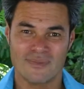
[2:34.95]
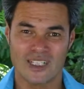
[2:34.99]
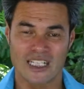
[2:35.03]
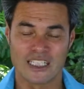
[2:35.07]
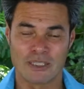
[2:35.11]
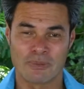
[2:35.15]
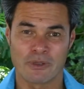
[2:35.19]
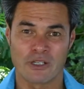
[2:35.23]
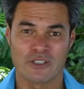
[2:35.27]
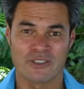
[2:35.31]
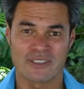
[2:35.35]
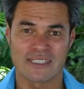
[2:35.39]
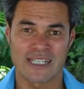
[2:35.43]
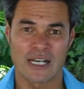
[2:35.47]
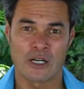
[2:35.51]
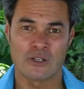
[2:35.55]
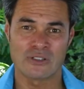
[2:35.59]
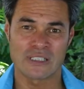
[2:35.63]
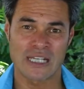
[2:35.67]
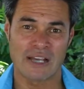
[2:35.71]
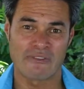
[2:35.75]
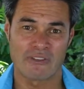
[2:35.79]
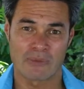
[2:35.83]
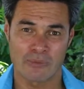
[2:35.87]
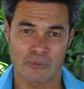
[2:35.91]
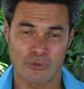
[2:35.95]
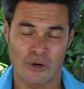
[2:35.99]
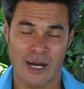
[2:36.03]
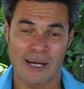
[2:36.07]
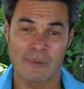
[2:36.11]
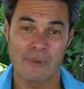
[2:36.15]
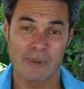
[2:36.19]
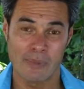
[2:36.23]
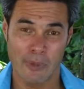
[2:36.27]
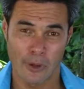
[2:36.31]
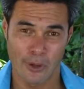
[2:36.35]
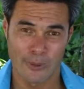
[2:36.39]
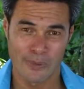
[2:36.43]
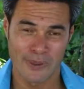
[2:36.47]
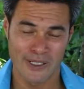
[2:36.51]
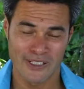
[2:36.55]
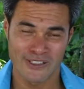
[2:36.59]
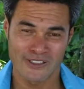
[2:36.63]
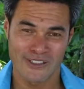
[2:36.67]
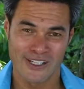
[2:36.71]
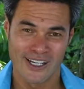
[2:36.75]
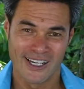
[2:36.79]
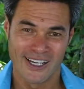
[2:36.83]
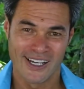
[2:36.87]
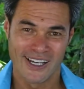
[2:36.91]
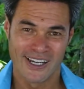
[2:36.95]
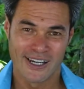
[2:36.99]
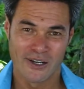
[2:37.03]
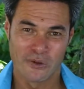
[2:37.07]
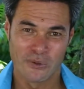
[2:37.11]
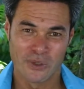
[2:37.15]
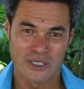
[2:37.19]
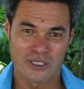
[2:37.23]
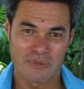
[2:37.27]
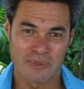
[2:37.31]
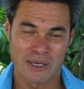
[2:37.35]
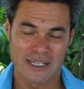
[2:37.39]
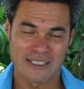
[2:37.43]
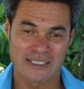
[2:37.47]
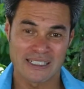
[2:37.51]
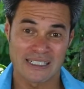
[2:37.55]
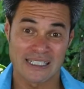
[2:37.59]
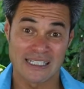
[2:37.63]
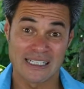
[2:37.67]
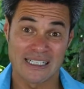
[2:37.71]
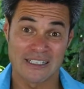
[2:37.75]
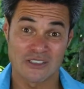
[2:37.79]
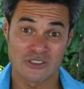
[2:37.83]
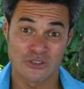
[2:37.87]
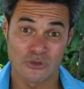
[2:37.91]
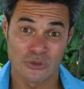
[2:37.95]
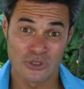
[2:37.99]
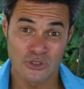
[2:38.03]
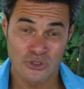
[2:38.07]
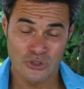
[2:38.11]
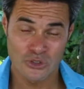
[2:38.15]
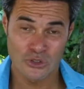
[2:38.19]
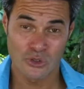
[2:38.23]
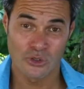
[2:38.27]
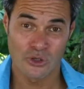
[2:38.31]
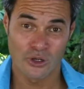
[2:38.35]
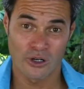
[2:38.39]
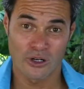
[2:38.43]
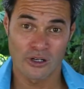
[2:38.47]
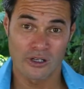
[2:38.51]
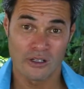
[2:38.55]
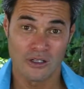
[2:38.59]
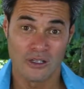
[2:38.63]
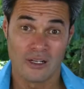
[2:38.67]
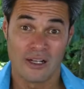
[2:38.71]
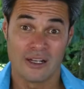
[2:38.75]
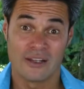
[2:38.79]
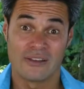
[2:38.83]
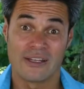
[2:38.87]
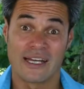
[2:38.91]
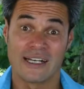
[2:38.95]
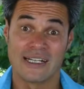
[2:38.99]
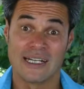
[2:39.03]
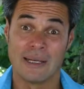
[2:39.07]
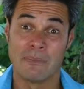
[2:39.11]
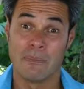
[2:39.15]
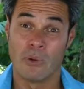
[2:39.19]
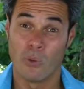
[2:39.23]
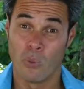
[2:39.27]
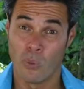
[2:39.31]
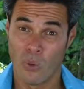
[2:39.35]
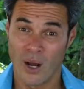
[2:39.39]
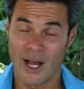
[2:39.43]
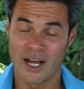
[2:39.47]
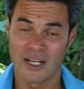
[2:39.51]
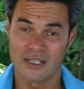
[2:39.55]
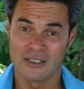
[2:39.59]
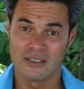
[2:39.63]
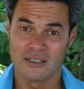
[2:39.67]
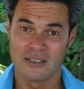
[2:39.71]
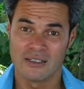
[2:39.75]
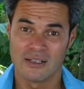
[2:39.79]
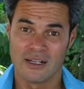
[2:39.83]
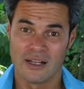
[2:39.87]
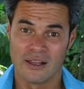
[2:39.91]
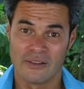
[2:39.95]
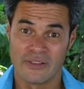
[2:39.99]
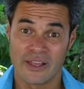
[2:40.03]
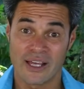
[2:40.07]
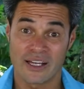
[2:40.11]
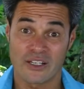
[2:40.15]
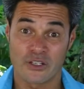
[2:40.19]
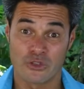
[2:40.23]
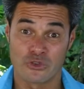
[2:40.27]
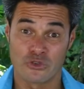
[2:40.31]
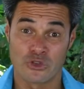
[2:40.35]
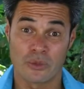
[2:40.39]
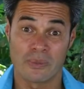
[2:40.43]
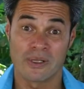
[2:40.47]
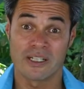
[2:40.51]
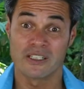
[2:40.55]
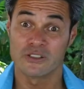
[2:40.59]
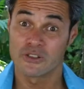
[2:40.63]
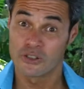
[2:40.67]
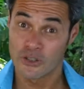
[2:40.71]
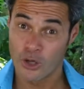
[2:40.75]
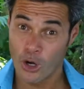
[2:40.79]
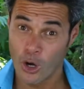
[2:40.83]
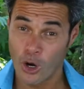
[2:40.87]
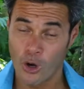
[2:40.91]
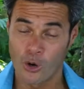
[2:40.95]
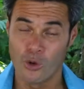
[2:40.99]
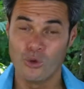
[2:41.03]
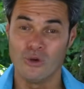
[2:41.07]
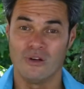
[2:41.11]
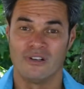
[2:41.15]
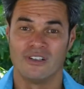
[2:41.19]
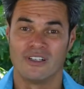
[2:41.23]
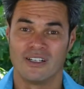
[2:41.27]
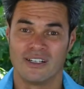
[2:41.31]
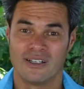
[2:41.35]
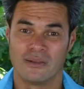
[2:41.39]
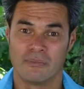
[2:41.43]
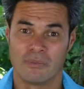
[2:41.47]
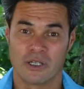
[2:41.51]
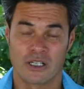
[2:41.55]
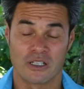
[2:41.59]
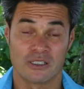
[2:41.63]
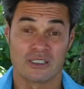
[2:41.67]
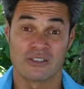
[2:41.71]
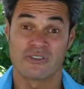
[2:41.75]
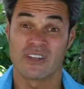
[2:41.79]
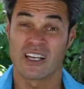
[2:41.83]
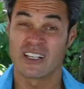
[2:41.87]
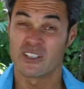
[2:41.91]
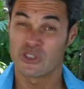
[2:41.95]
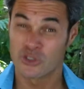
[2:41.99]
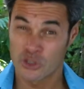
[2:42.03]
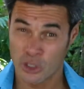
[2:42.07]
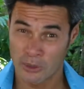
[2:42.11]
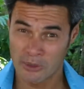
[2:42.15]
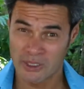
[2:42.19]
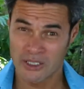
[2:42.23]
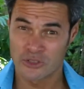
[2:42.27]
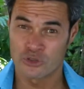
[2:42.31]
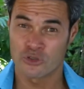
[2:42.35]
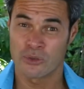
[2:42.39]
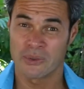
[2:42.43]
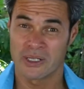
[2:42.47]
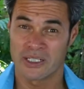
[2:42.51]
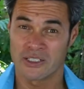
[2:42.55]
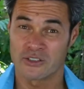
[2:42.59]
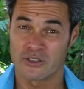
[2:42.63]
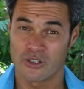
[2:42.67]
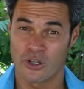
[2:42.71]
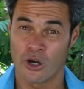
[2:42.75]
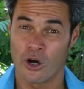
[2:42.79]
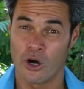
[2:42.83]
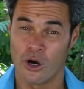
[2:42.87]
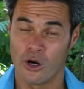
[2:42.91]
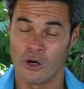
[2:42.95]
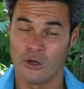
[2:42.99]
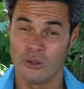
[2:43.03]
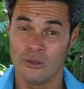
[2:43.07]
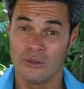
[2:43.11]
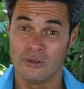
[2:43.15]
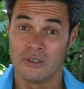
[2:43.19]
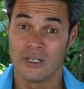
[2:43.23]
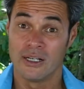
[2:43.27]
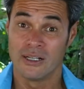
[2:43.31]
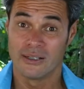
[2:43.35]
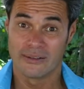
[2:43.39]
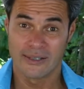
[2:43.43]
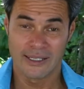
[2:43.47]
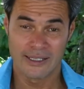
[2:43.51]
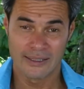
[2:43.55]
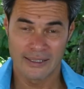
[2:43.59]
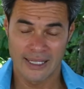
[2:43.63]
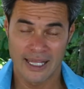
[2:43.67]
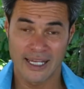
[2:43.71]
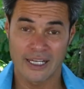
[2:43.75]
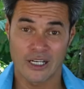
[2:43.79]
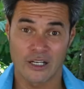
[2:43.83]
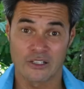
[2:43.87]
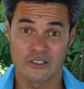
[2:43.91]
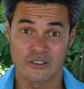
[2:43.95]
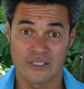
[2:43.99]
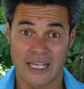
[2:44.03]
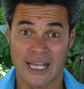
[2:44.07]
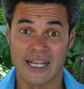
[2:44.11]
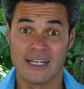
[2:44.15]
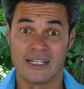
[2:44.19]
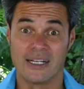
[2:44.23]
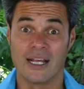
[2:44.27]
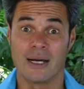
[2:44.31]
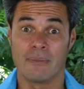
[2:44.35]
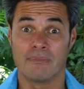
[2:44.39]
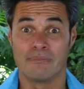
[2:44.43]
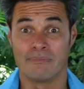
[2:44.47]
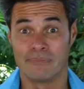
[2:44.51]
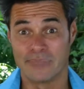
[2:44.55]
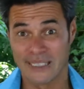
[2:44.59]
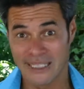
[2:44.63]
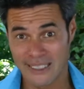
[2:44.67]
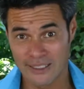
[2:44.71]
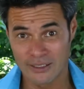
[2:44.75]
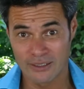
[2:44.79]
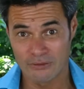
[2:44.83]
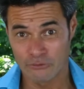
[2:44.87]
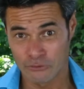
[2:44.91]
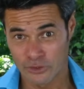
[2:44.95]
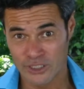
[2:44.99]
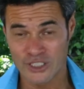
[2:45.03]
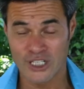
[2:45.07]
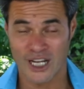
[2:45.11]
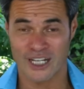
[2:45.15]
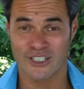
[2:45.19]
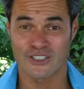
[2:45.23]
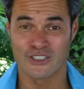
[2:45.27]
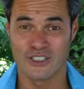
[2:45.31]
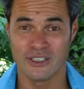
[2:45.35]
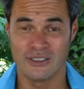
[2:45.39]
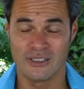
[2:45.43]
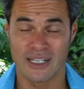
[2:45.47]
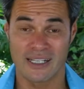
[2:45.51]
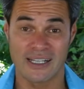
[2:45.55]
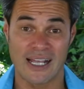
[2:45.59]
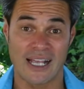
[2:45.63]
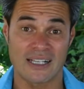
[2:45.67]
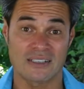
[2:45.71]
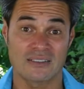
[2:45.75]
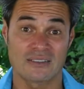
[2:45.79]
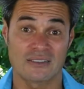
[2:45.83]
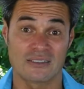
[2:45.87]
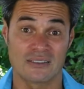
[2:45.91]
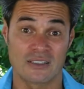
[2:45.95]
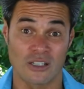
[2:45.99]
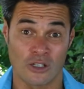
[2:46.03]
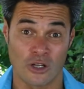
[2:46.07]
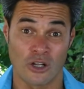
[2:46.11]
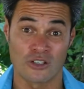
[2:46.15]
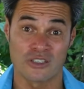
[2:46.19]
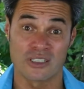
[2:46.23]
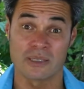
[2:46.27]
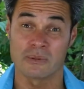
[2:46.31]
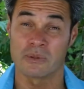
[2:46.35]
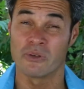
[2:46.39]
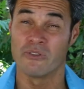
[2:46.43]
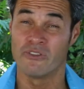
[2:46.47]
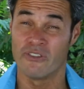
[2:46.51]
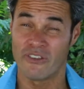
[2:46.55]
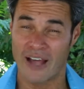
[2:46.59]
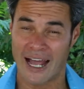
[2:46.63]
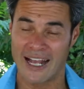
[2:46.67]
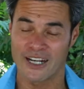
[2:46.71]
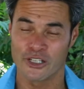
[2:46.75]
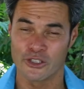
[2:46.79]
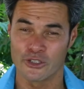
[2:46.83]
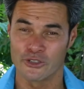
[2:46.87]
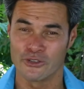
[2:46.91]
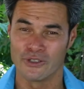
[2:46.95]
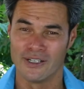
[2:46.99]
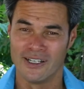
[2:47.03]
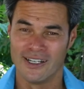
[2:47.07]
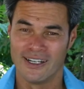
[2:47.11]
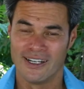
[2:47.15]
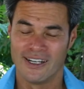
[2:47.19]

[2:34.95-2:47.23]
It's because cells have a primary purpose, which basically is to ensure that, number one, they're contributing to the whole, because if they stop contributing to the whole, then they're going to end up being rejected, and that's the concept of value.